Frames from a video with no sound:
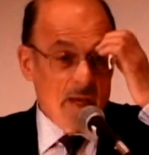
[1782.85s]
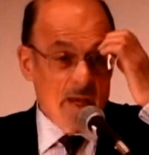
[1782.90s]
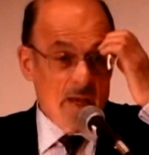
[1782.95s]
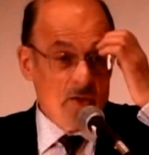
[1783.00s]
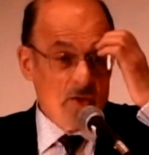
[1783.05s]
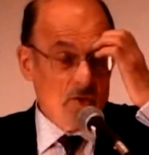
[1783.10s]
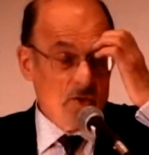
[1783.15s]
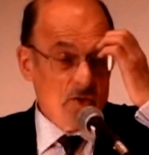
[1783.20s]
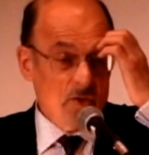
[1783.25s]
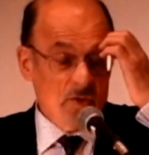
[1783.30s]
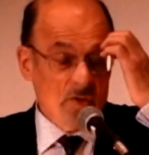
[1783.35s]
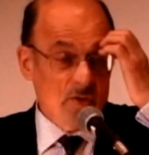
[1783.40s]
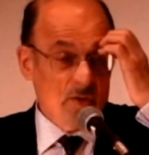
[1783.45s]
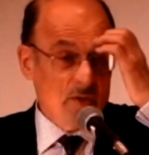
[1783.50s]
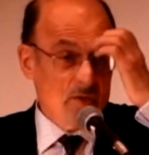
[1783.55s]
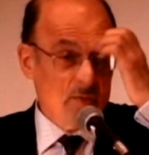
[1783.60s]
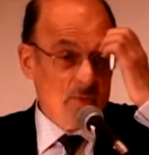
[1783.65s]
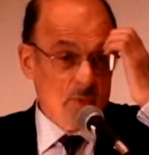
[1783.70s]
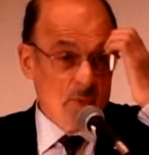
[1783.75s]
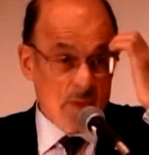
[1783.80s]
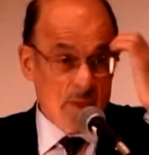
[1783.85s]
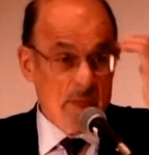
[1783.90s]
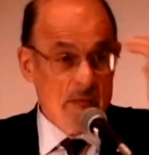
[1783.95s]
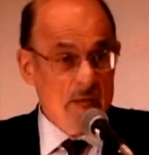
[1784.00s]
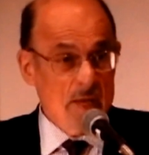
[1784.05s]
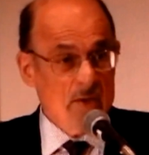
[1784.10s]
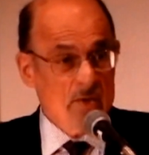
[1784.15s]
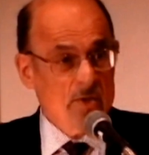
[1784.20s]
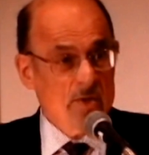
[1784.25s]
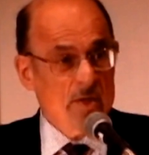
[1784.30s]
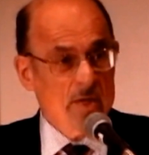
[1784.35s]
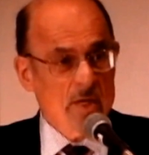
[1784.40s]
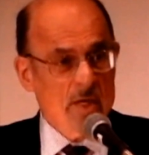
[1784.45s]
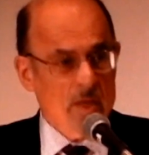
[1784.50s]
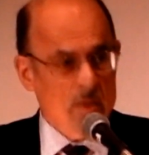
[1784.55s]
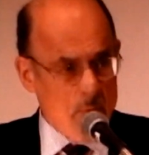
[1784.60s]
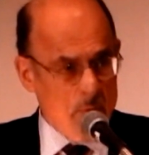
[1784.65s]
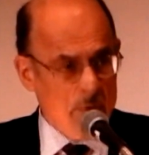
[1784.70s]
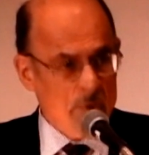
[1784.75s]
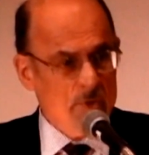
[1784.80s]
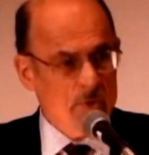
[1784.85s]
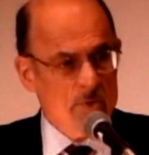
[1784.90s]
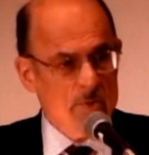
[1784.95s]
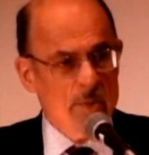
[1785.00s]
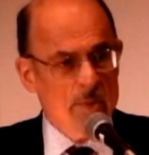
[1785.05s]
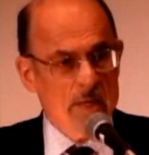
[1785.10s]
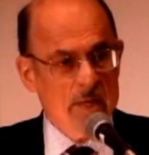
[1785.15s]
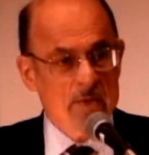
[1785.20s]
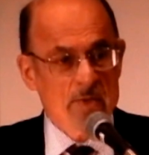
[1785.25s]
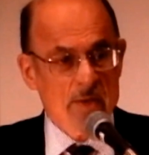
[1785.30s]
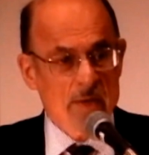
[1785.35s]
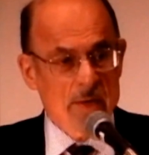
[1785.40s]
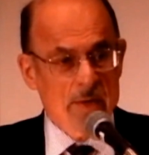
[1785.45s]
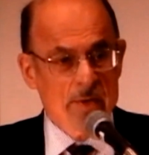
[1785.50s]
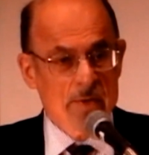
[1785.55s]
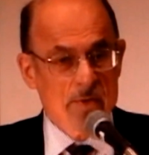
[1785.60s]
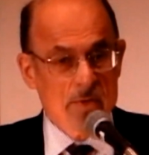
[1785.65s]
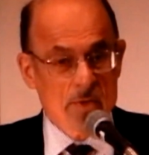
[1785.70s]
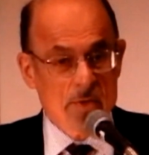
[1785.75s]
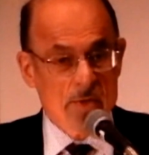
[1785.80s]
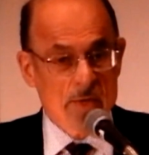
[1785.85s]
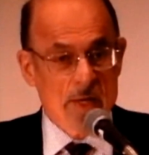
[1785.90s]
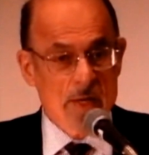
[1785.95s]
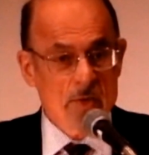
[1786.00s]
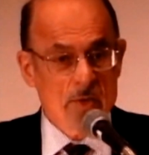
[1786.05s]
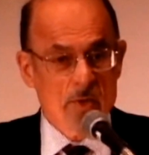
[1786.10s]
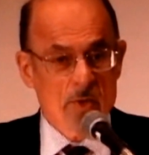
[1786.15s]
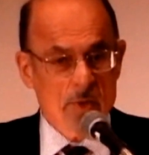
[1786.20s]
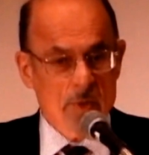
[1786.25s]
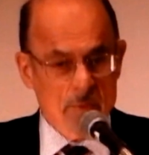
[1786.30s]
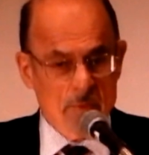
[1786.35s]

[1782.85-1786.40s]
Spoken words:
And she says, well, yes, he works as many hours as I do.